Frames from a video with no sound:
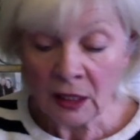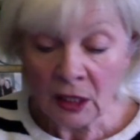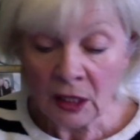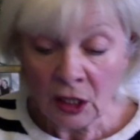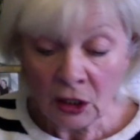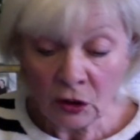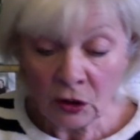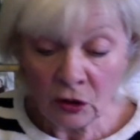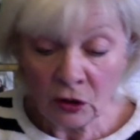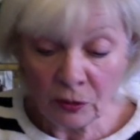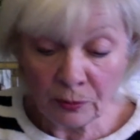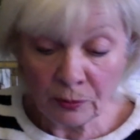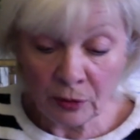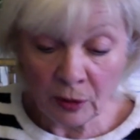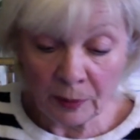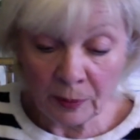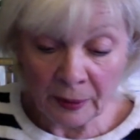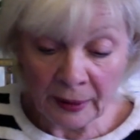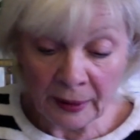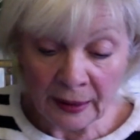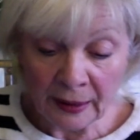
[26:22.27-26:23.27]
You
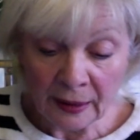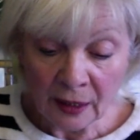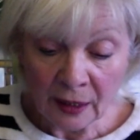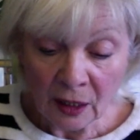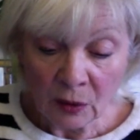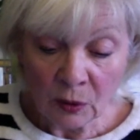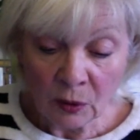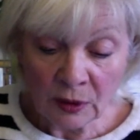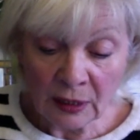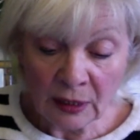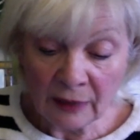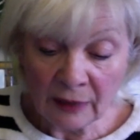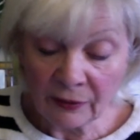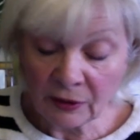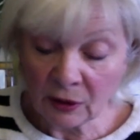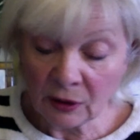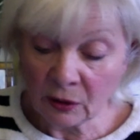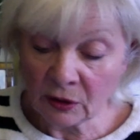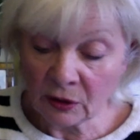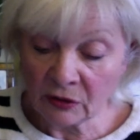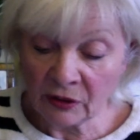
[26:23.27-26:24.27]
probably will never know
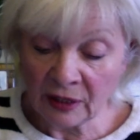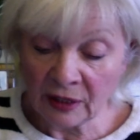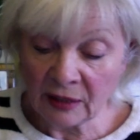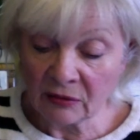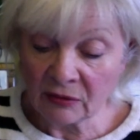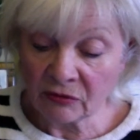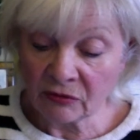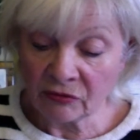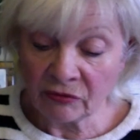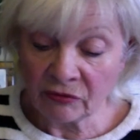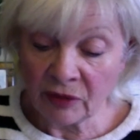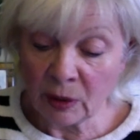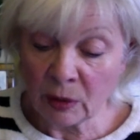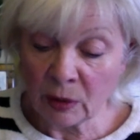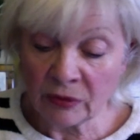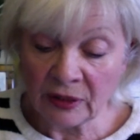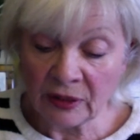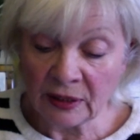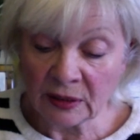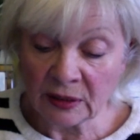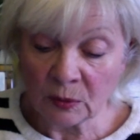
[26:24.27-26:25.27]
the real
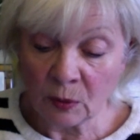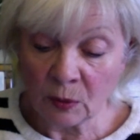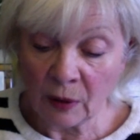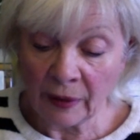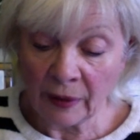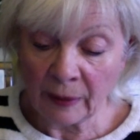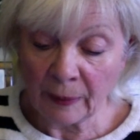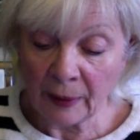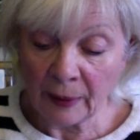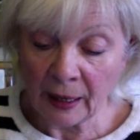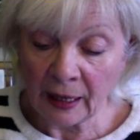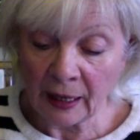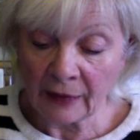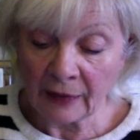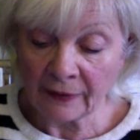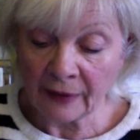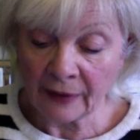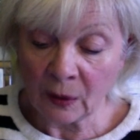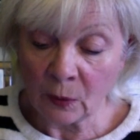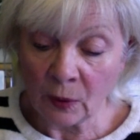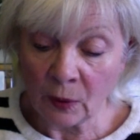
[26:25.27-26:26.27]
reason why they behaved
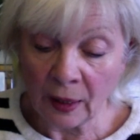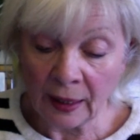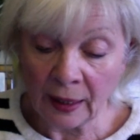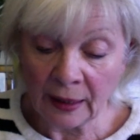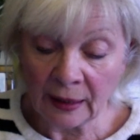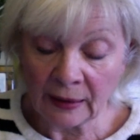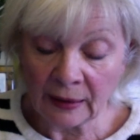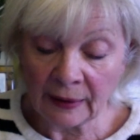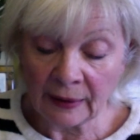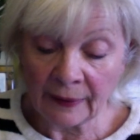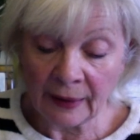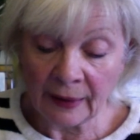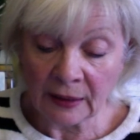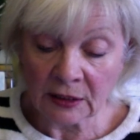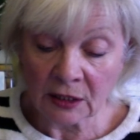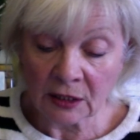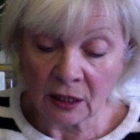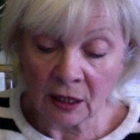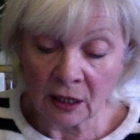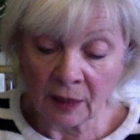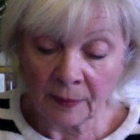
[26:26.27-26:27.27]
that way and at that
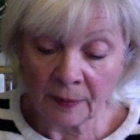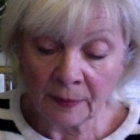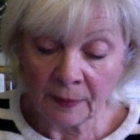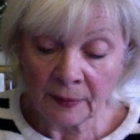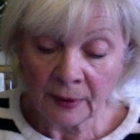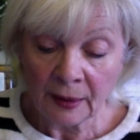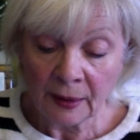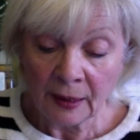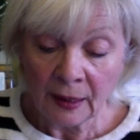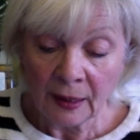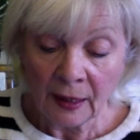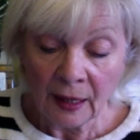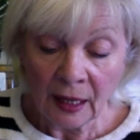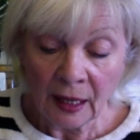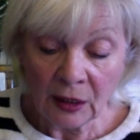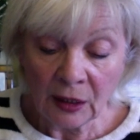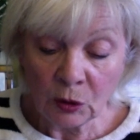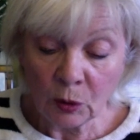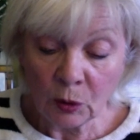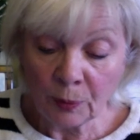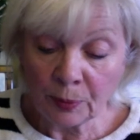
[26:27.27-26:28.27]
time, and
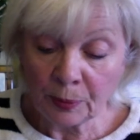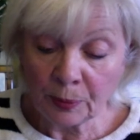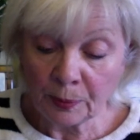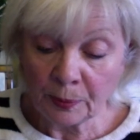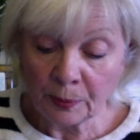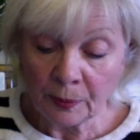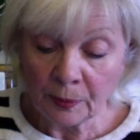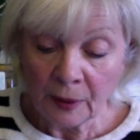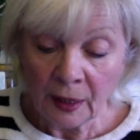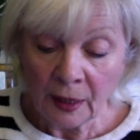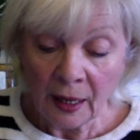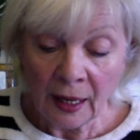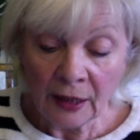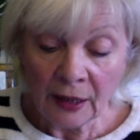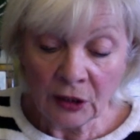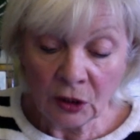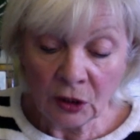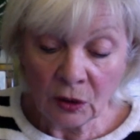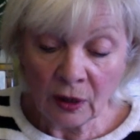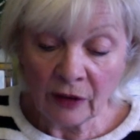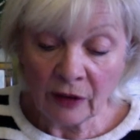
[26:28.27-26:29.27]

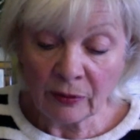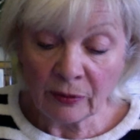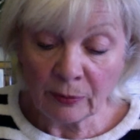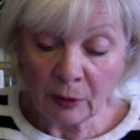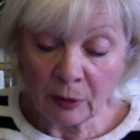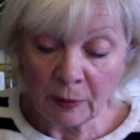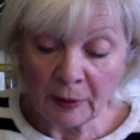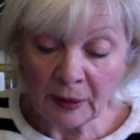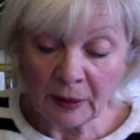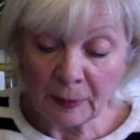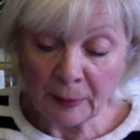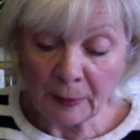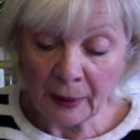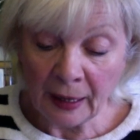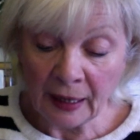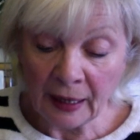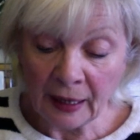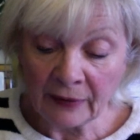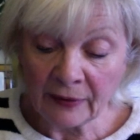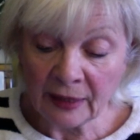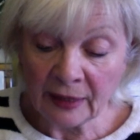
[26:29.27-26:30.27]
you have probably
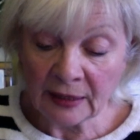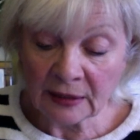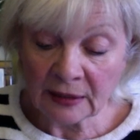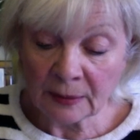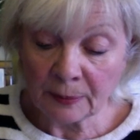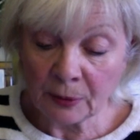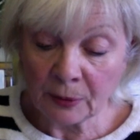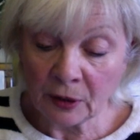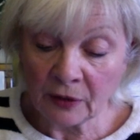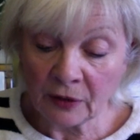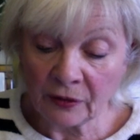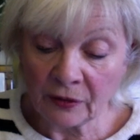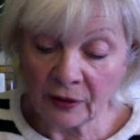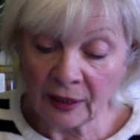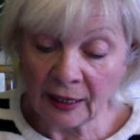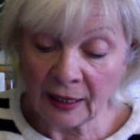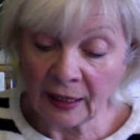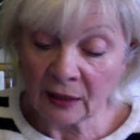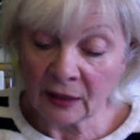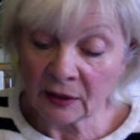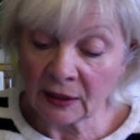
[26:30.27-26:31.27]
behaved less than
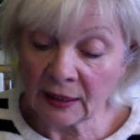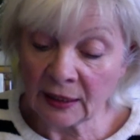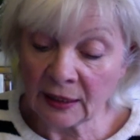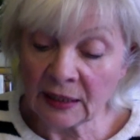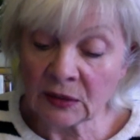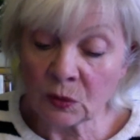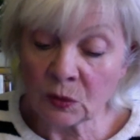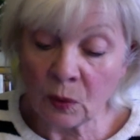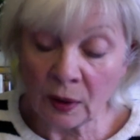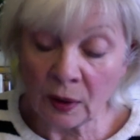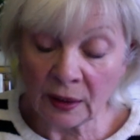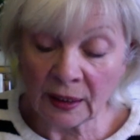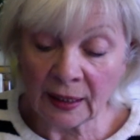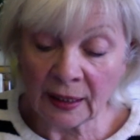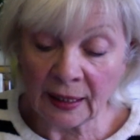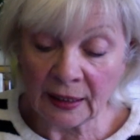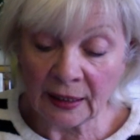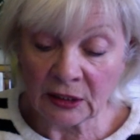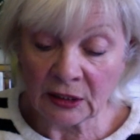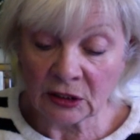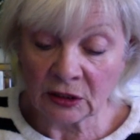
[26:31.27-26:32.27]
perfectly on at least one
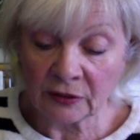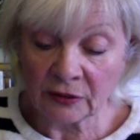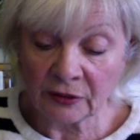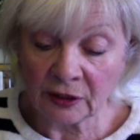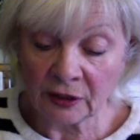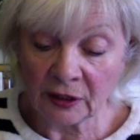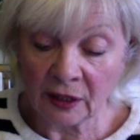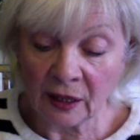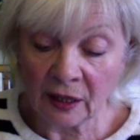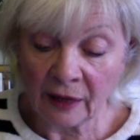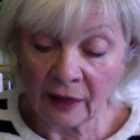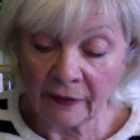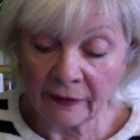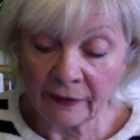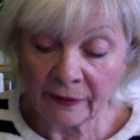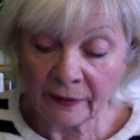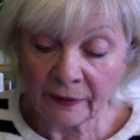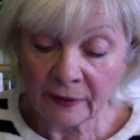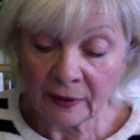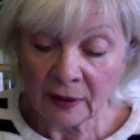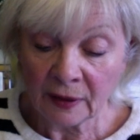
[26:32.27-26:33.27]
occasion of your life.
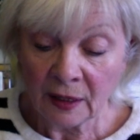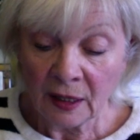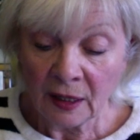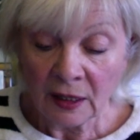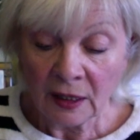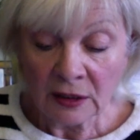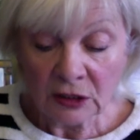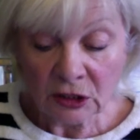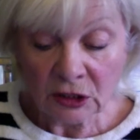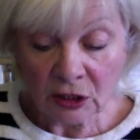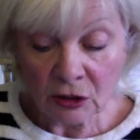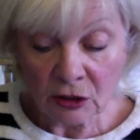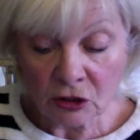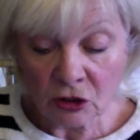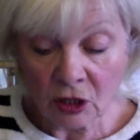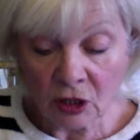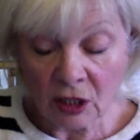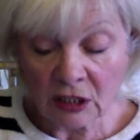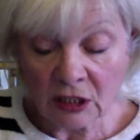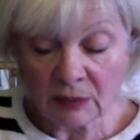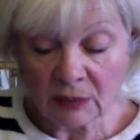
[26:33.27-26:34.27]
So
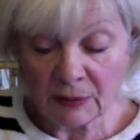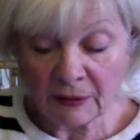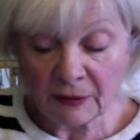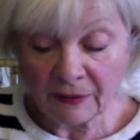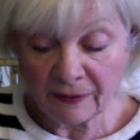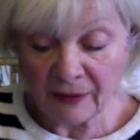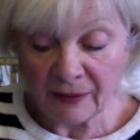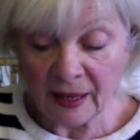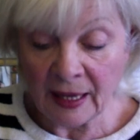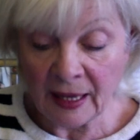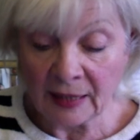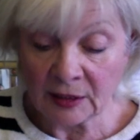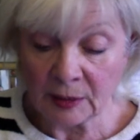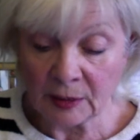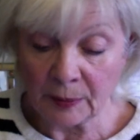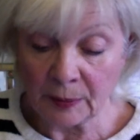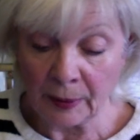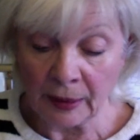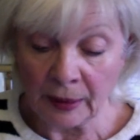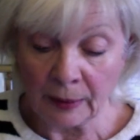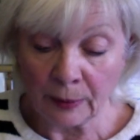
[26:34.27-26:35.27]
try to be fair to
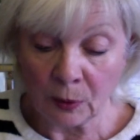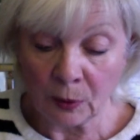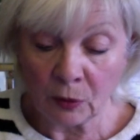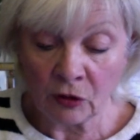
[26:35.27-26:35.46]
people.